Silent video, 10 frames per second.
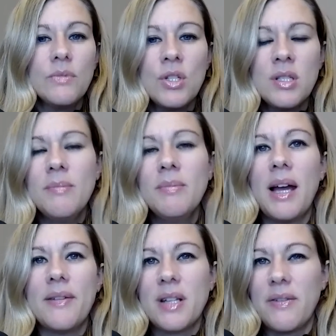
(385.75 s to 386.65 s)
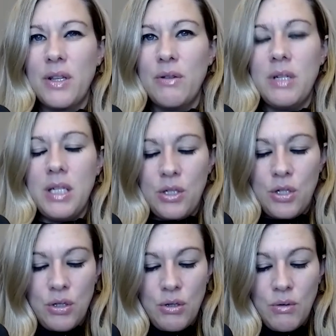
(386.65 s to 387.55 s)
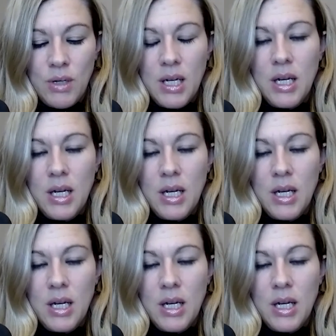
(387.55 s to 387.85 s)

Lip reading: Just some live stuff that you need to